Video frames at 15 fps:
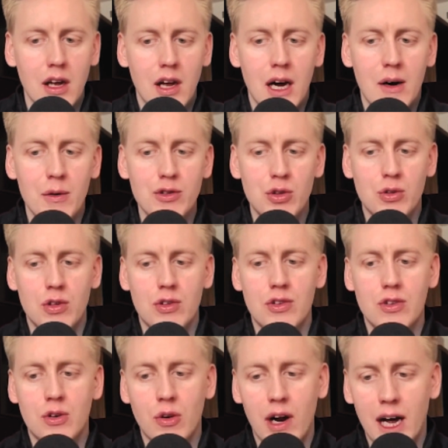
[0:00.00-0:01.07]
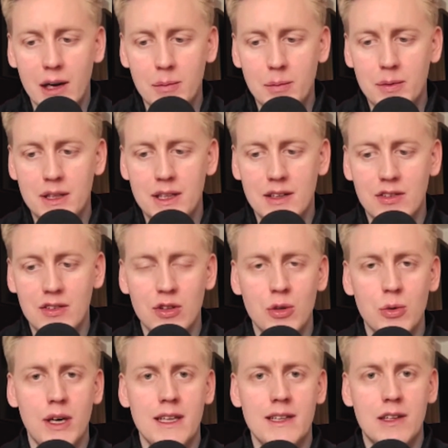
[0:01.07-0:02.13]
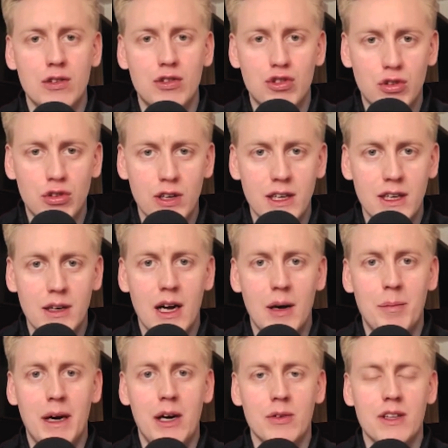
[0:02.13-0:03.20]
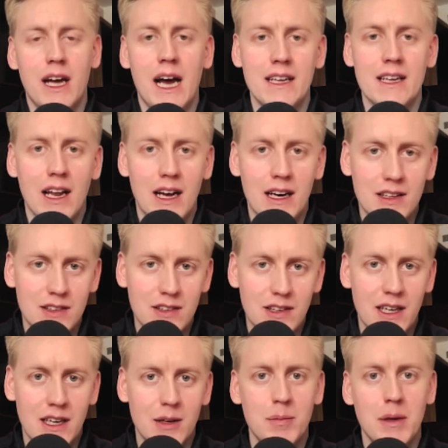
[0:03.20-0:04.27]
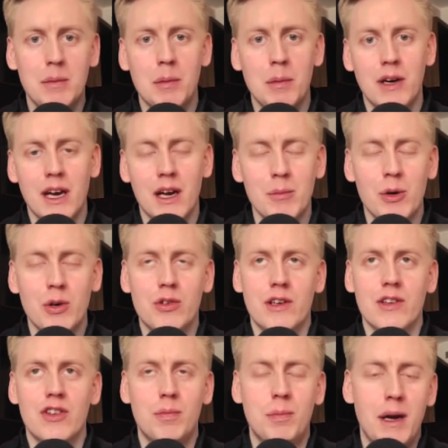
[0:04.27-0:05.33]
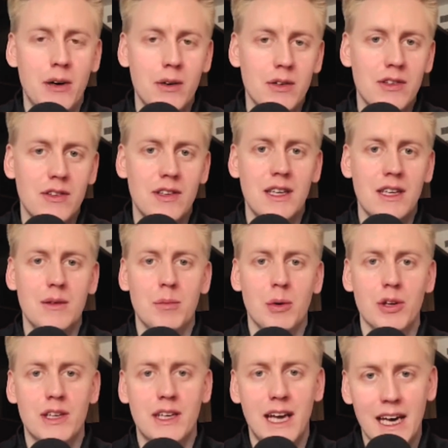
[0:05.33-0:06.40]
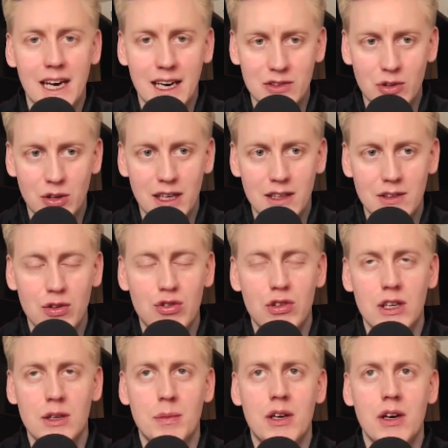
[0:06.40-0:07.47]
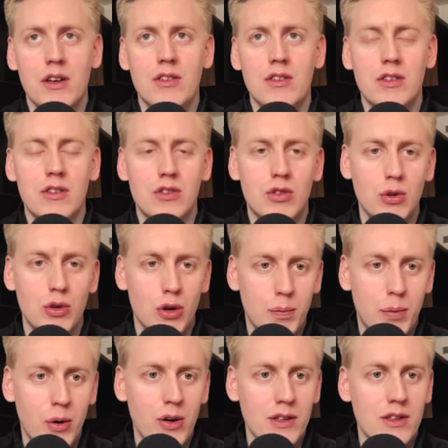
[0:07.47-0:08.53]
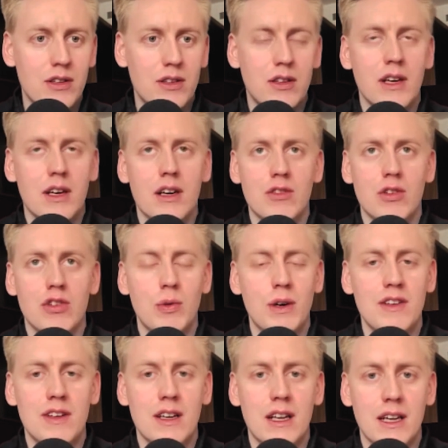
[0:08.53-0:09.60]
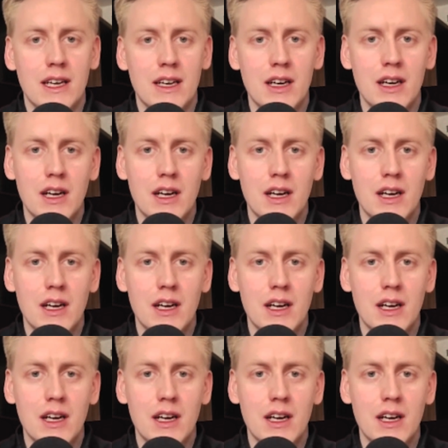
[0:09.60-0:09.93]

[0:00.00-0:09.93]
How would you describe this new industry about analyzing, maybe bringing more transparency, more data into the industry? Because to your point, just recently,